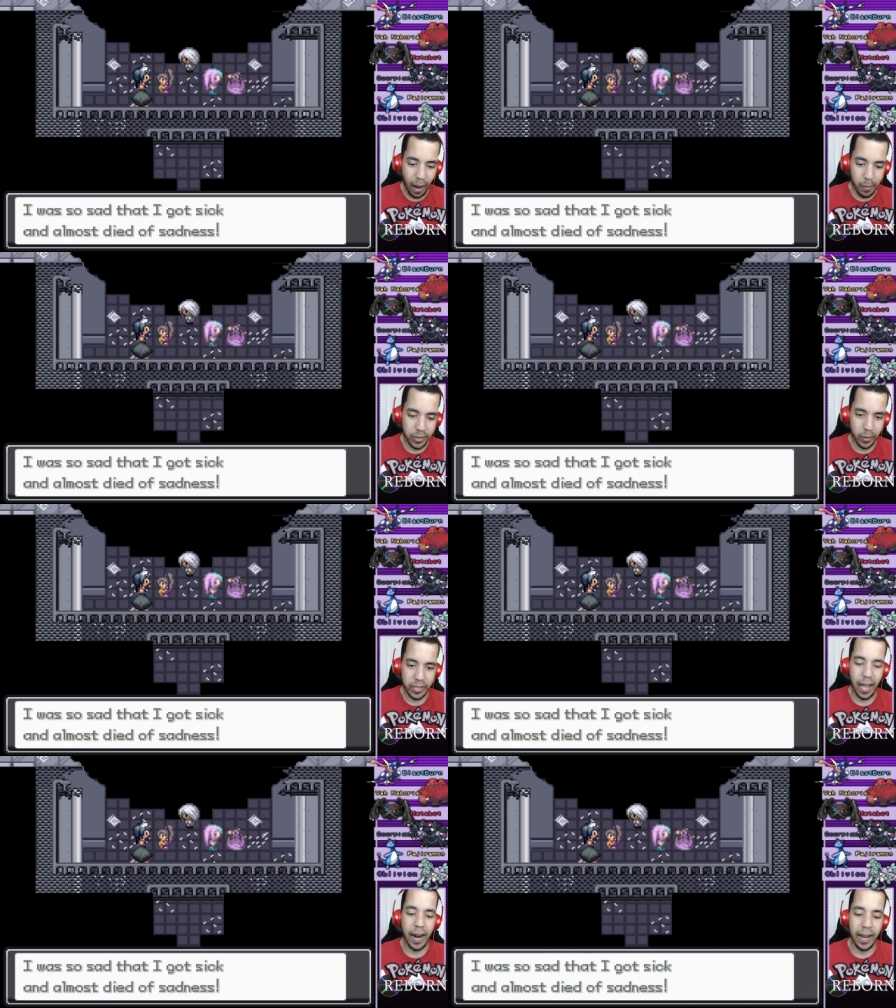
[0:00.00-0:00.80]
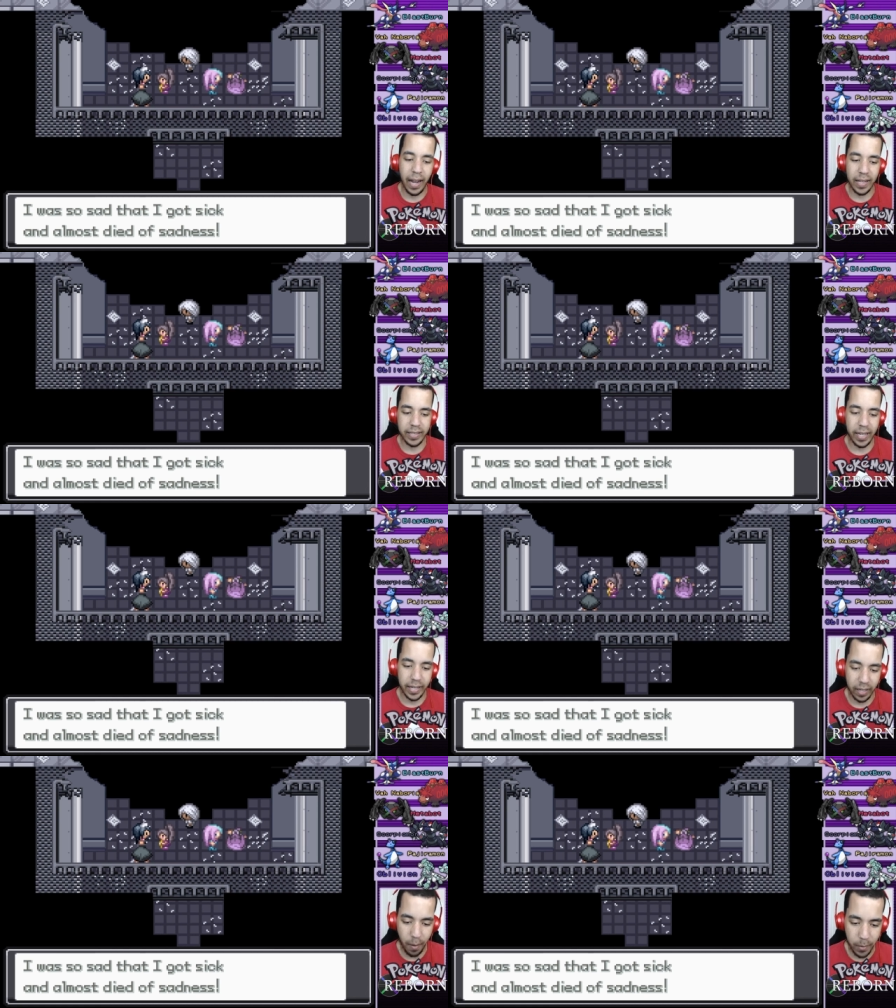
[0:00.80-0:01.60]
I was so sad I got
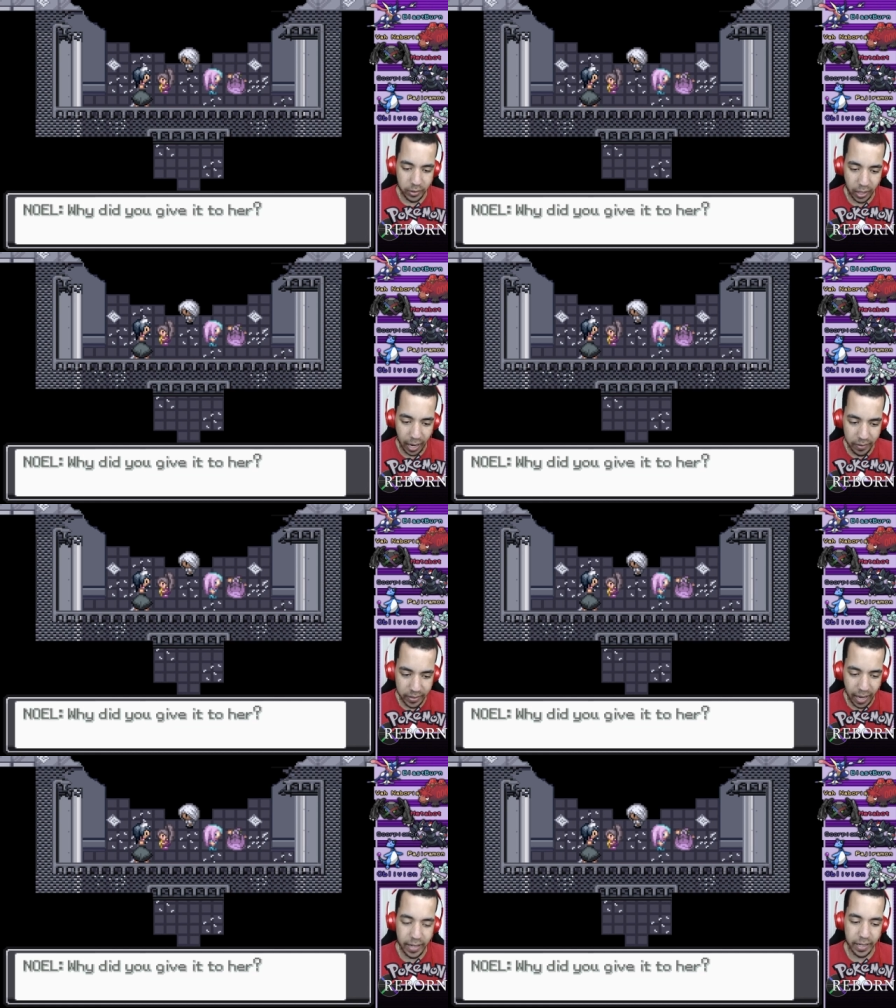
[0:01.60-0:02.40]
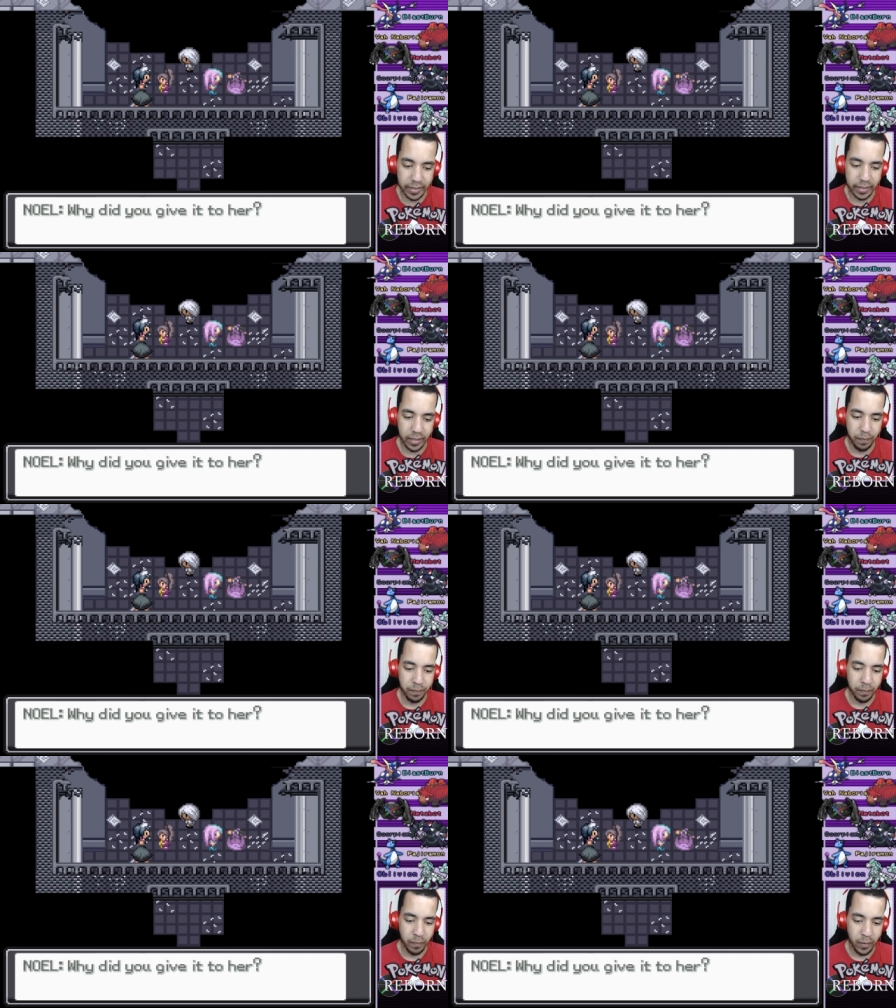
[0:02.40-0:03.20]
sick and almost died of sadness.
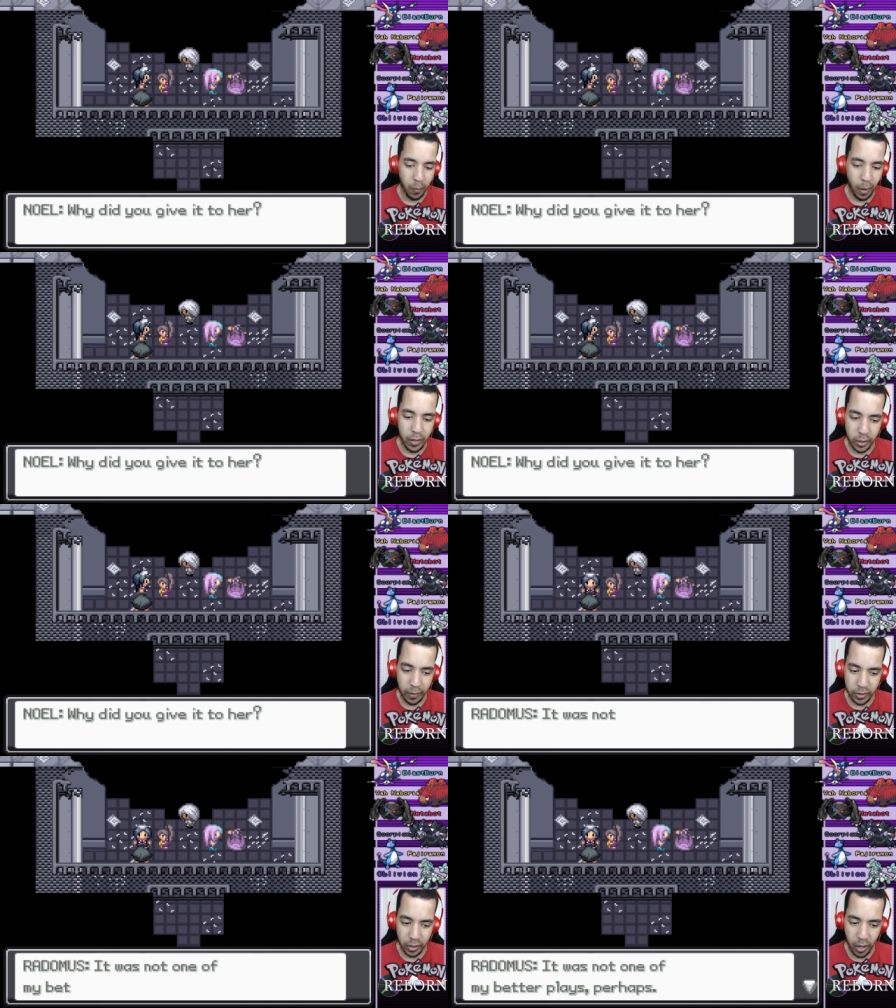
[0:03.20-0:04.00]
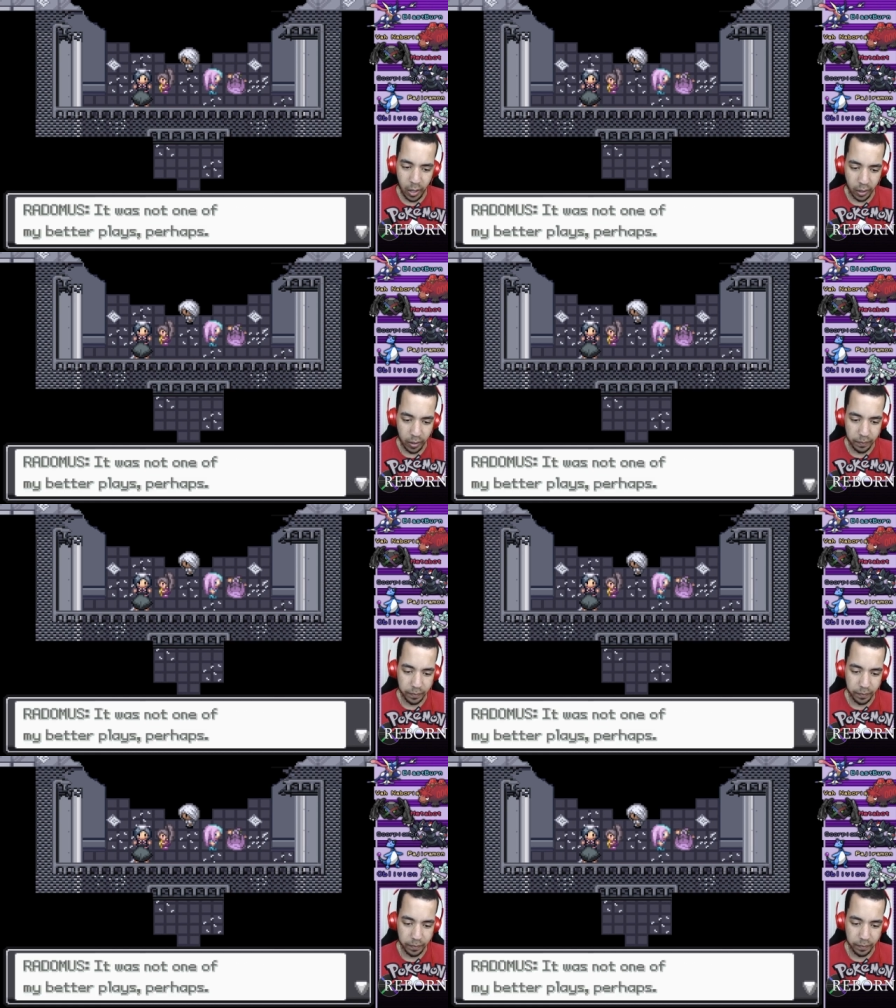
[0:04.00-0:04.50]
Why'd you give it to her?